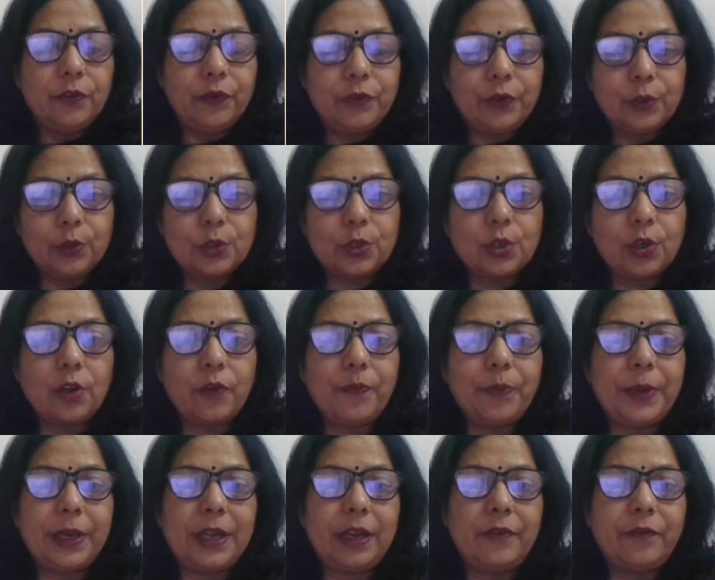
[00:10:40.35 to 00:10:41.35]
fusion of
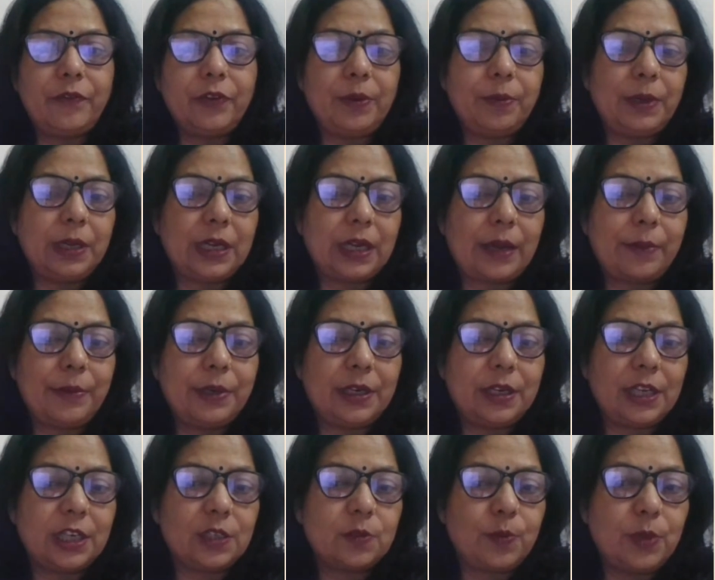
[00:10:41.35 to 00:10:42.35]
male and female gamete
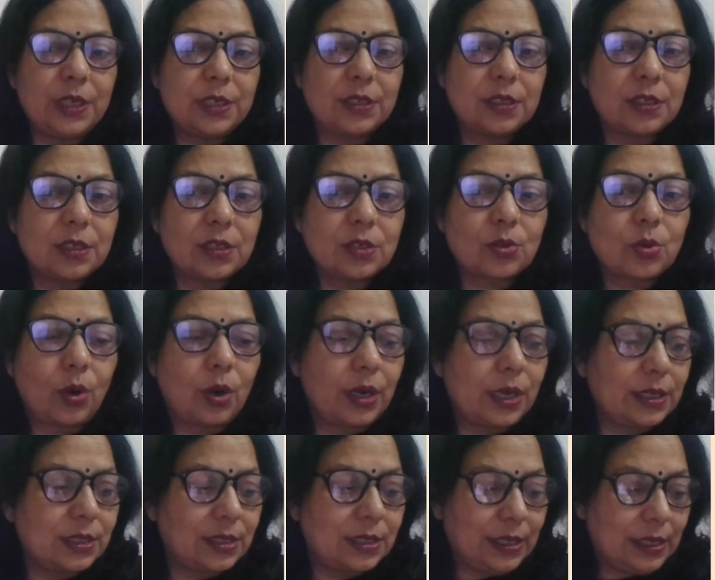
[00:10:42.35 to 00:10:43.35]
takes place. This is called
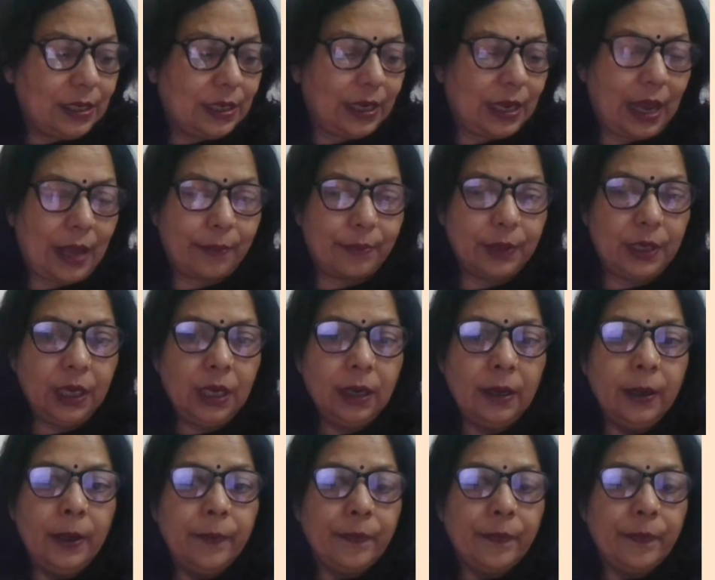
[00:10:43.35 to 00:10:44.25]
as syngamy,